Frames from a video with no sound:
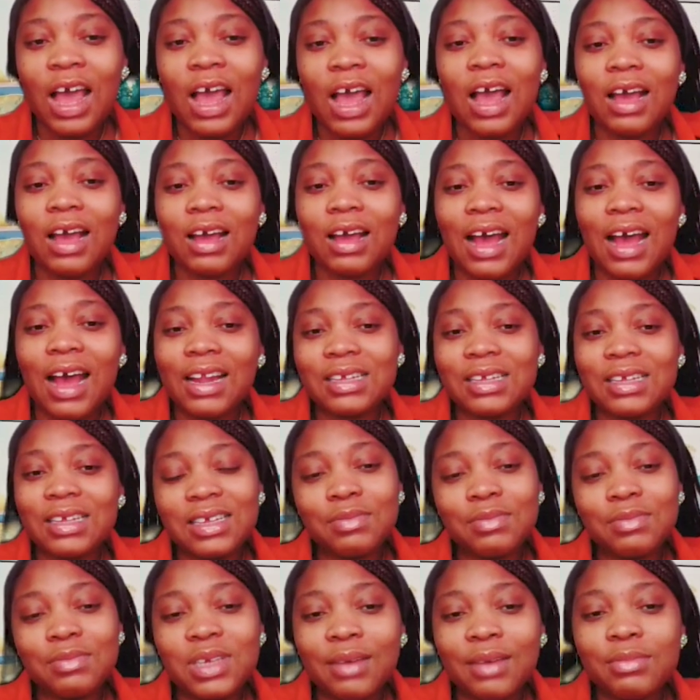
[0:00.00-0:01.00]
at the
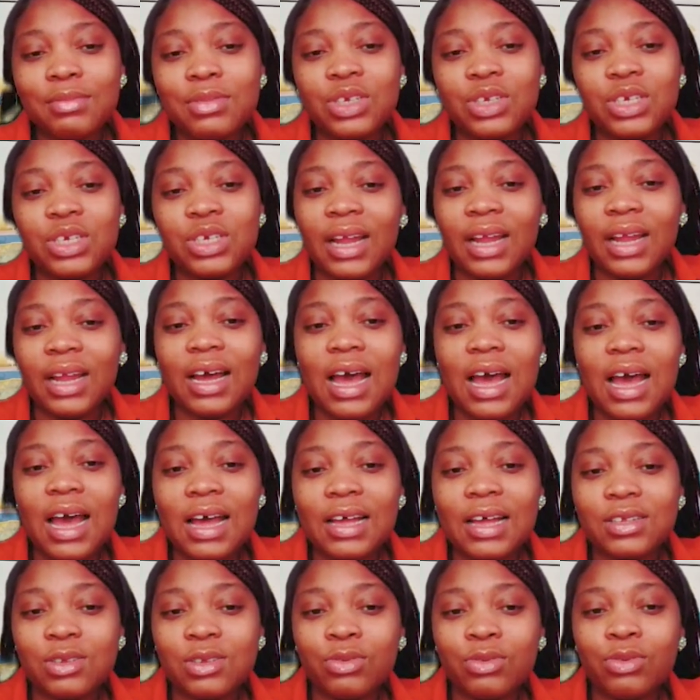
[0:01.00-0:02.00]
same time, China
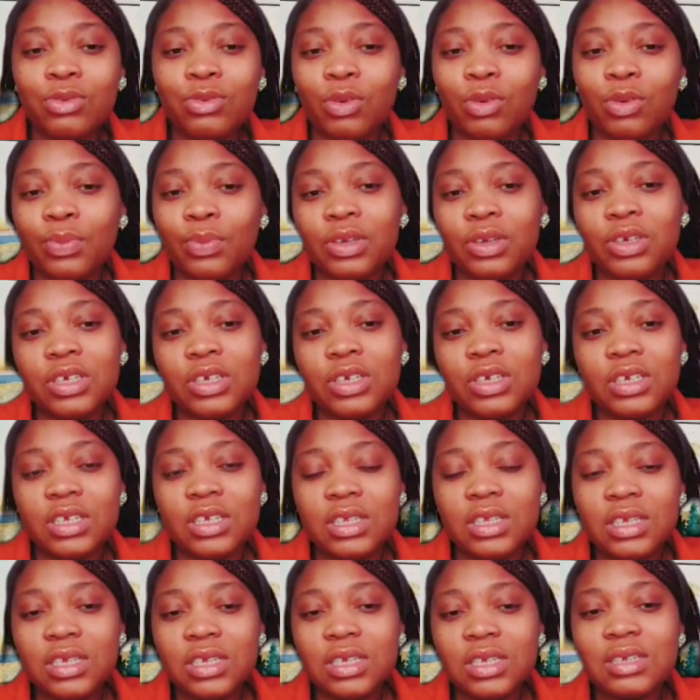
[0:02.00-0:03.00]
has good
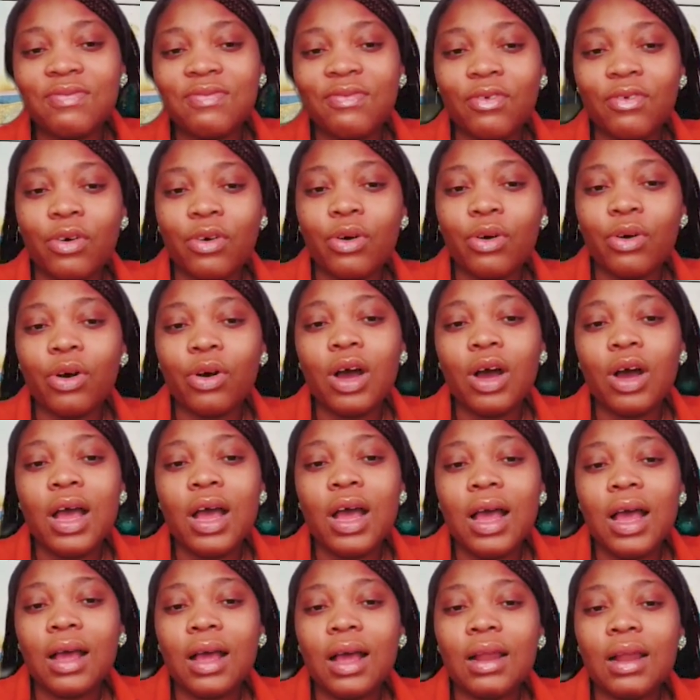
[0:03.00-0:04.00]
opportunities for
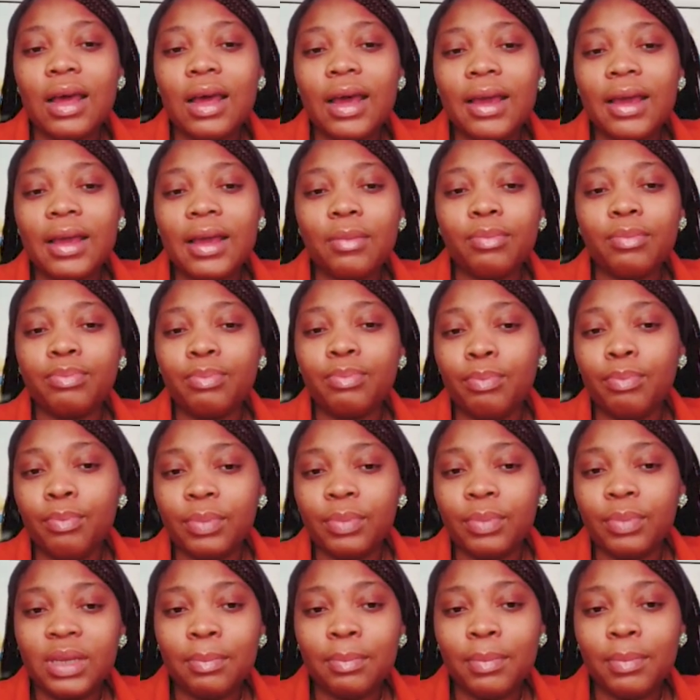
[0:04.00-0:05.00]
like
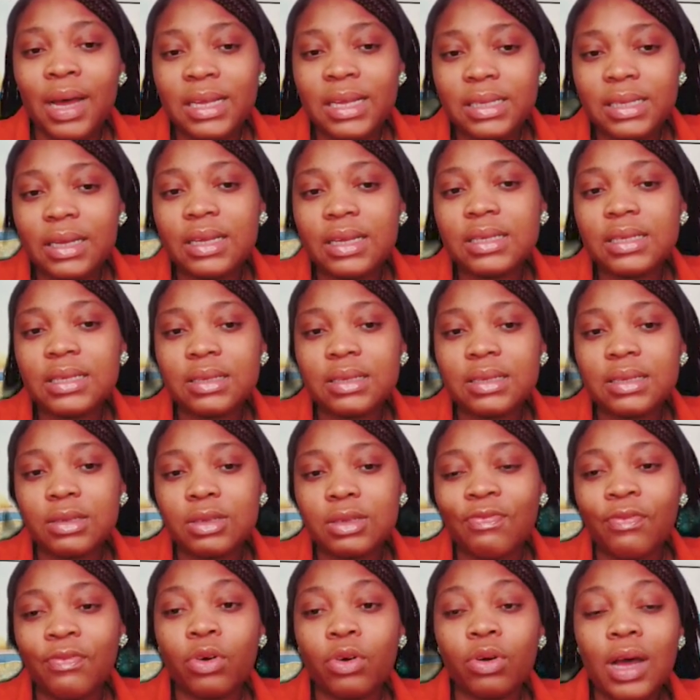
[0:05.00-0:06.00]
the masters
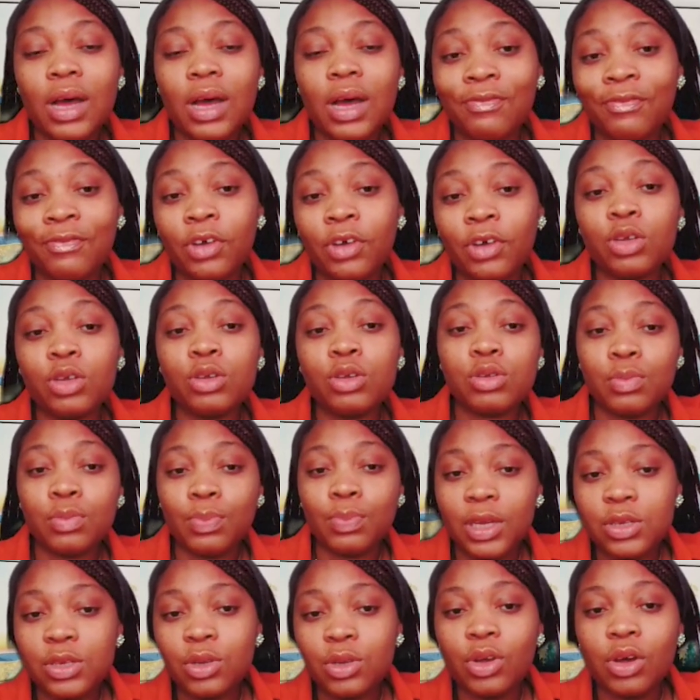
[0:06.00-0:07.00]
for you to
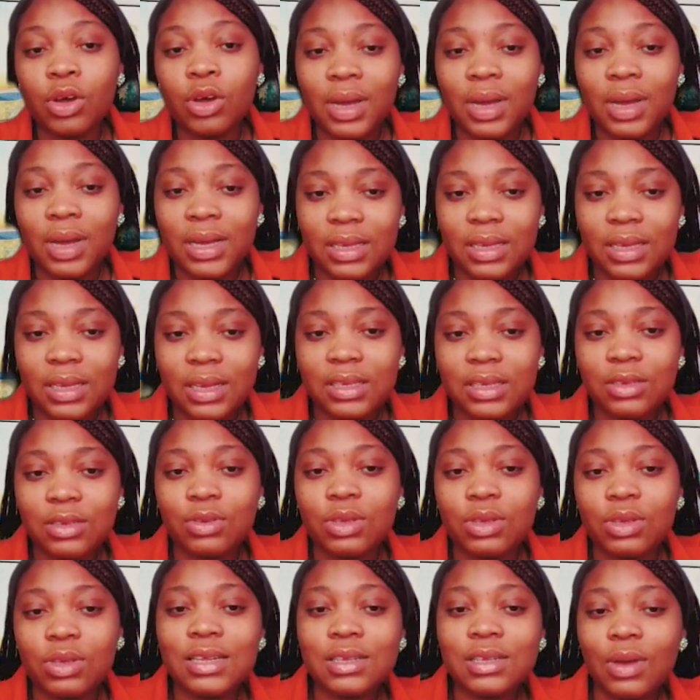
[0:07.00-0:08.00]
pursue your masters.
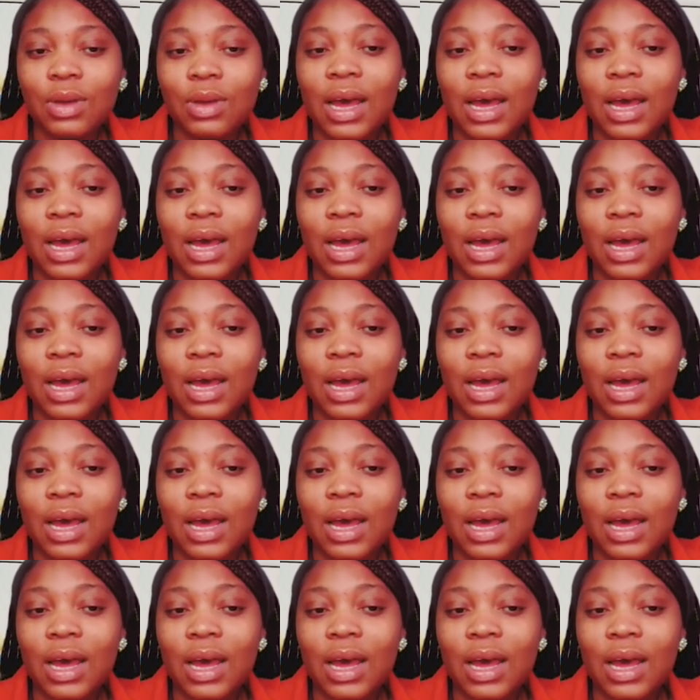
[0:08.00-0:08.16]
So that's why I